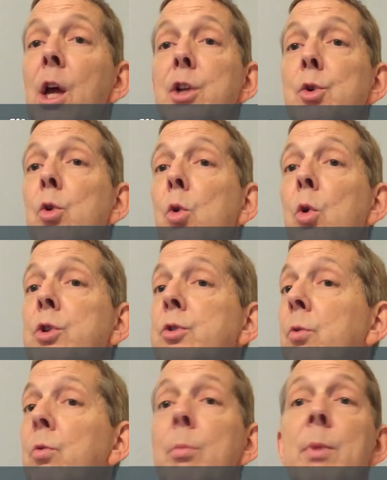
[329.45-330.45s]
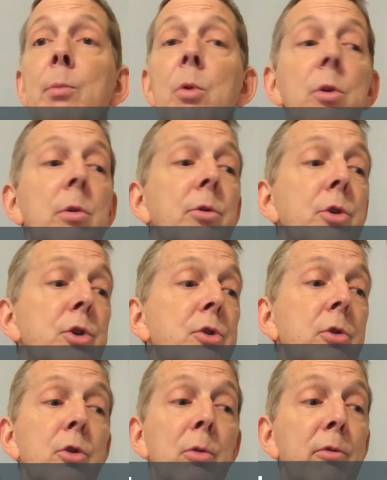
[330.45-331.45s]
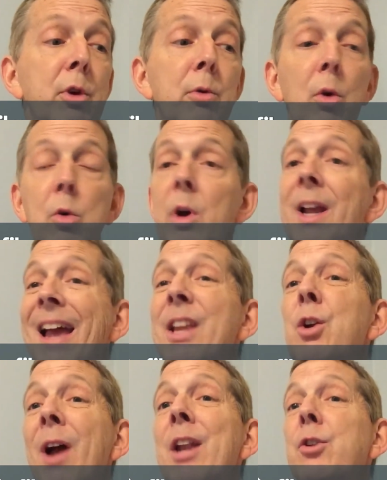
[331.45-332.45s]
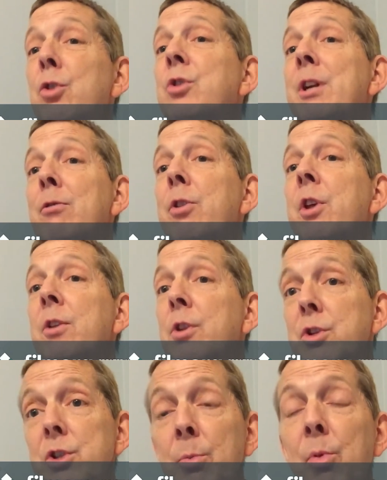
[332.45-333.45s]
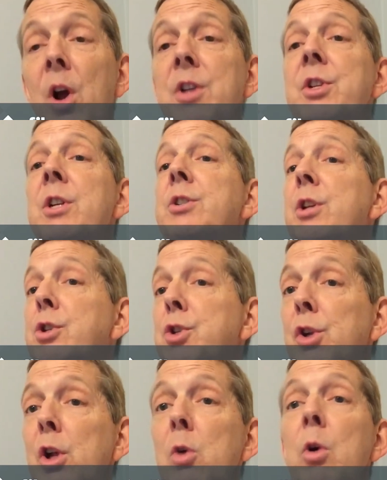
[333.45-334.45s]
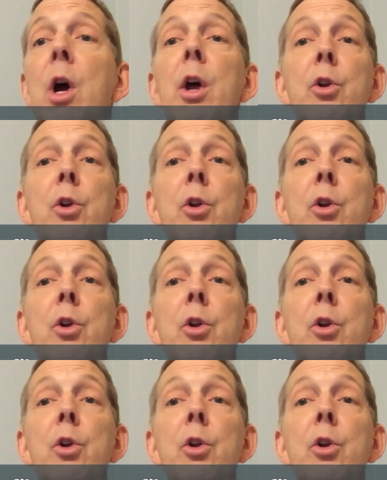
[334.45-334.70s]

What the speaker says: So of course, remember, just to review real quick, your attitude is everything. This is a process. It's slow.